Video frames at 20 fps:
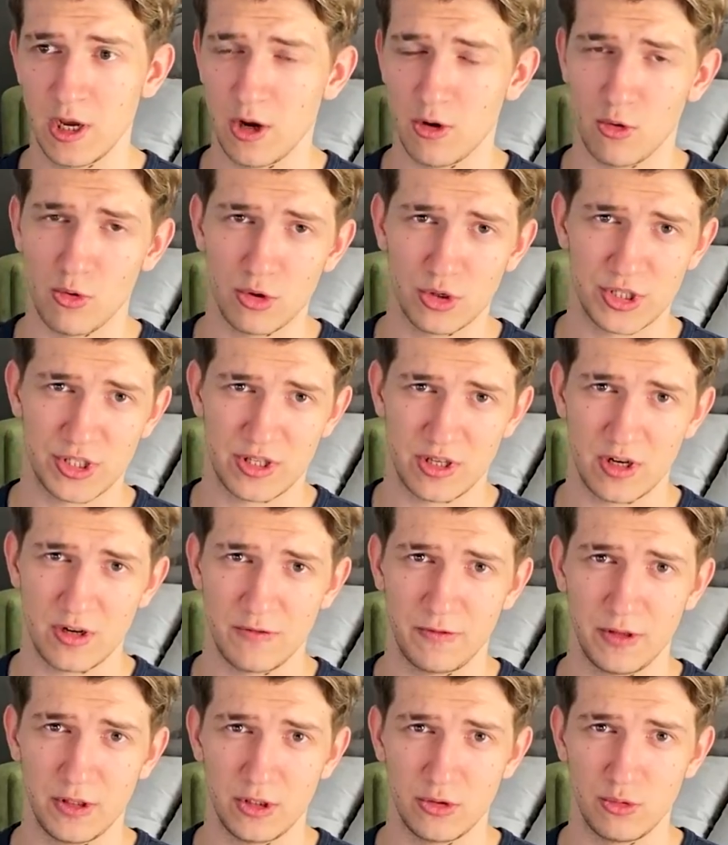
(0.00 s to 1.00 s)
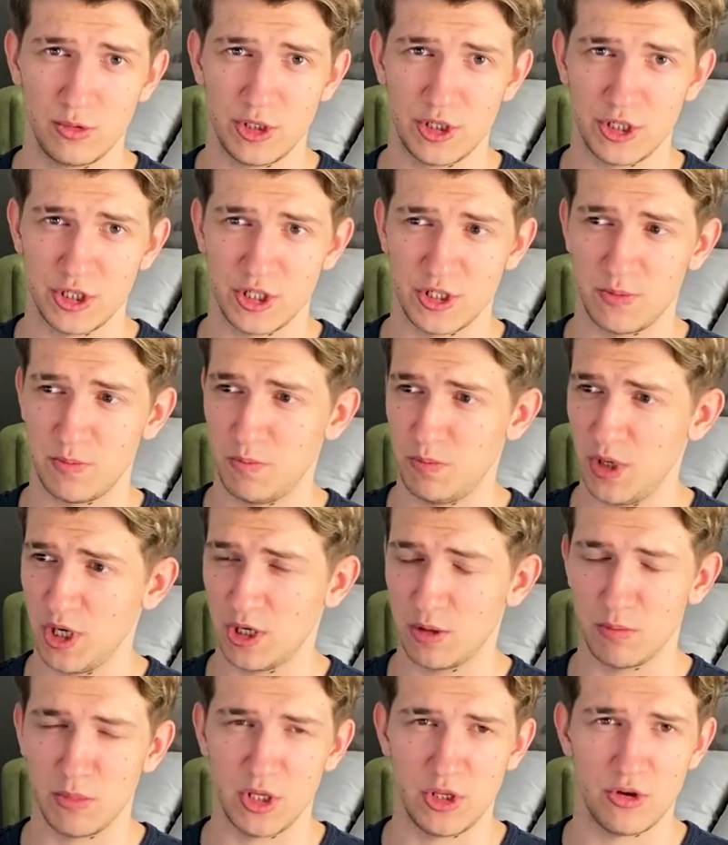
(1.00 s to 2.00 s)
or Starfield, which is
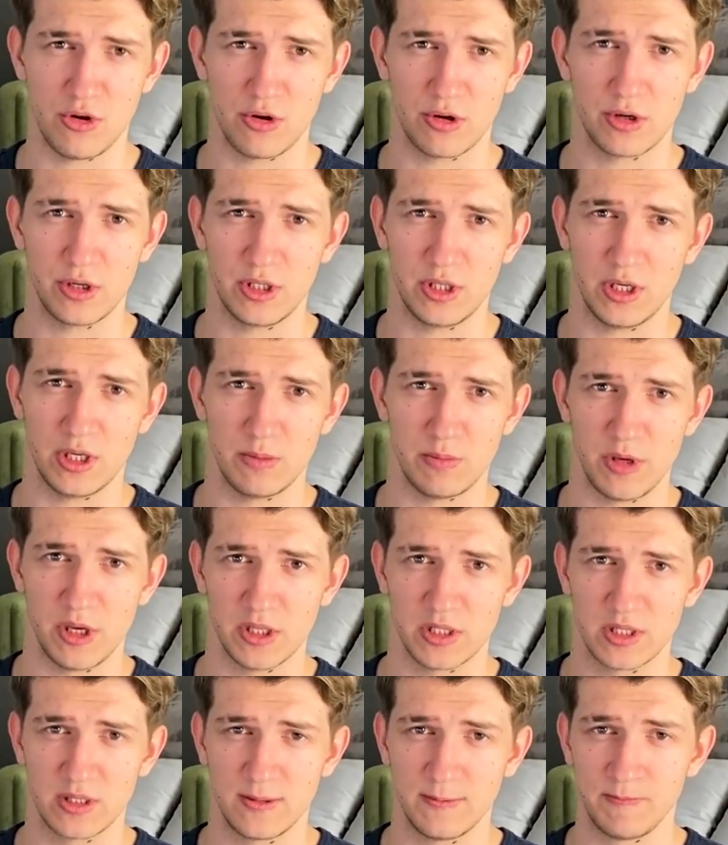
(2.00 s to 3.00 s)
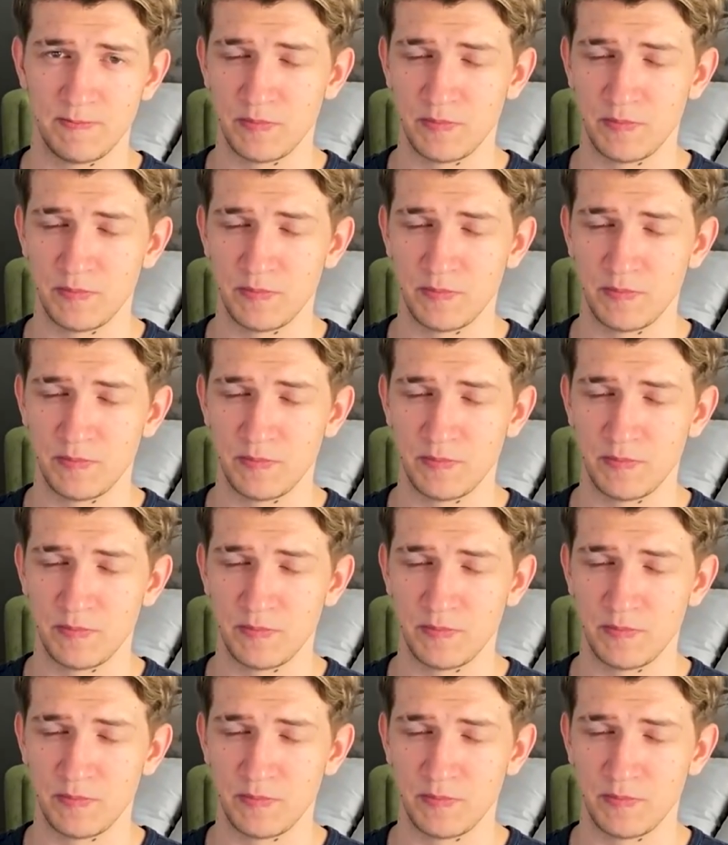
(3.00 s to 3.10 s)
peak mediocrity at best.